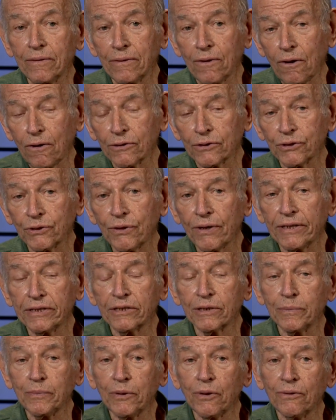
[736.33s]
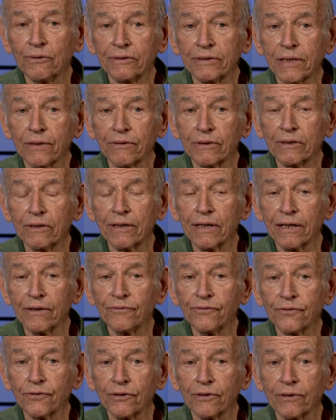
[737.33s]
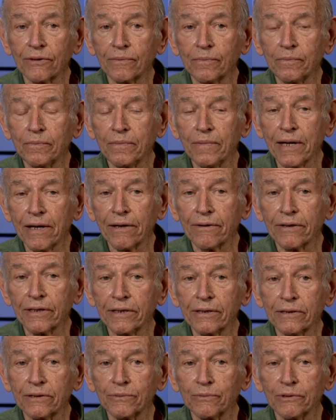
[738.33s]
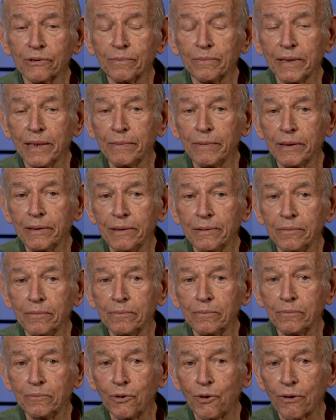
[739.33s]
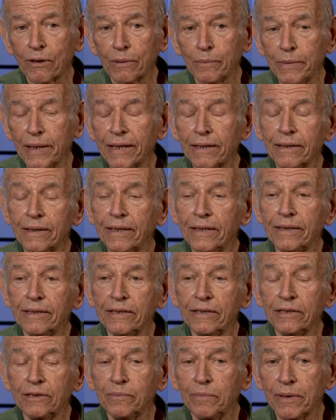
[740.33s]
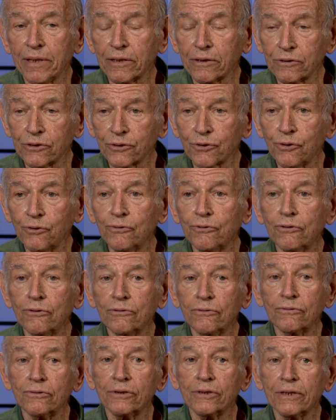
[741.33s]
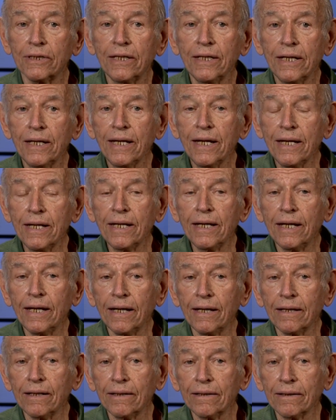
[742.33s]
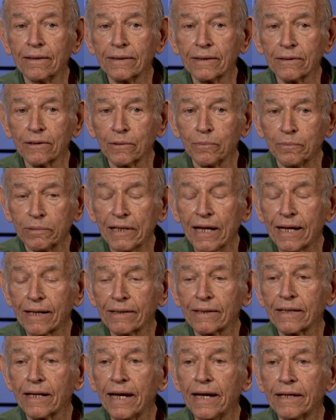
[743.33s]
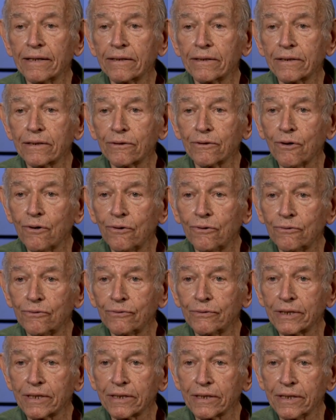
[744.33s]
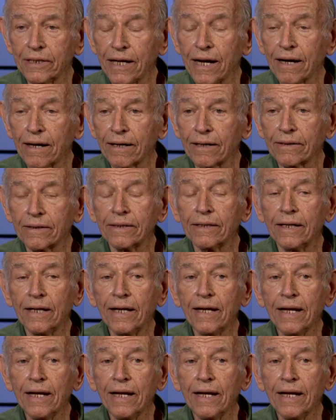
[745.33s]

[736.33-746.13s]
Also, I suppose they were looking for areas with maybe more amenities, better schools, a little plot of land of their own with a yard.